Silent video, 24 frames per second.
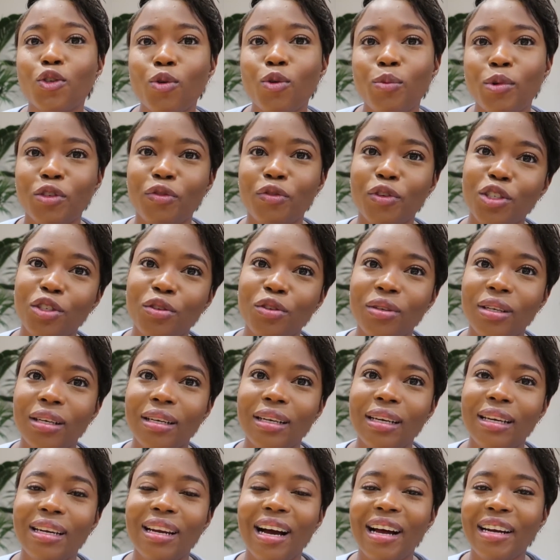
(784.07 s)
much for tuning
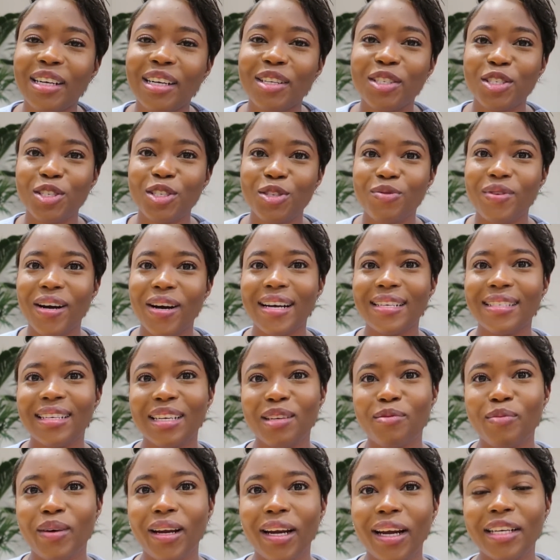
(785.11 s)
in, and I'll see you guys in
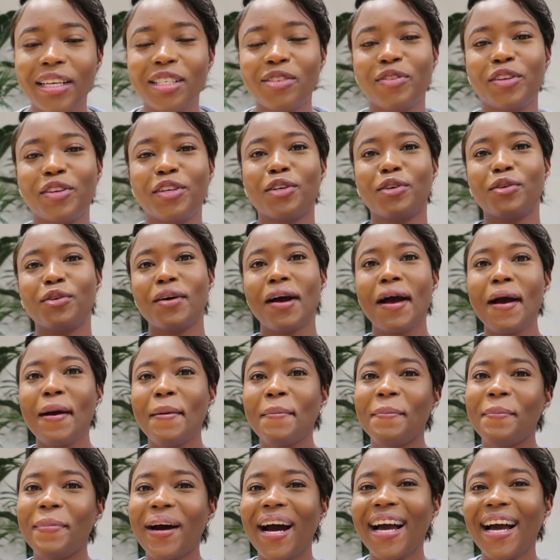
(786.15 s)
my next video.
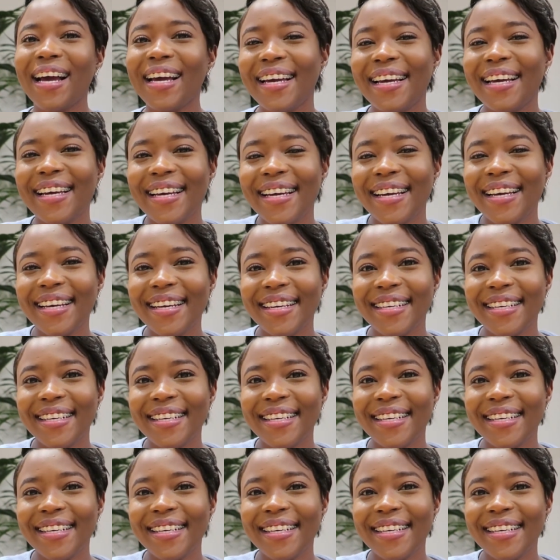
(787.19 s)
Bye.